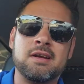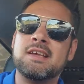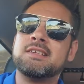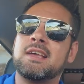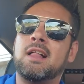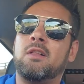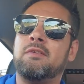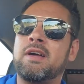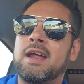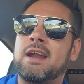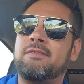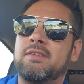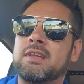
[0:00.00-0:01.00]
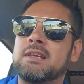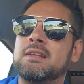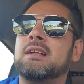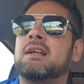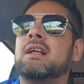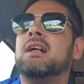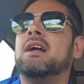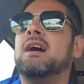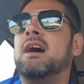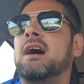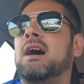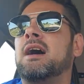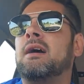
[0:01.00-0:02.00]
He's a hell of an athlete.
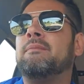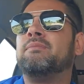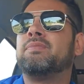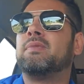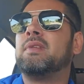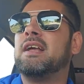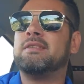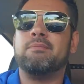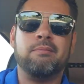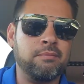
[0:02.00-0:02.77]
Had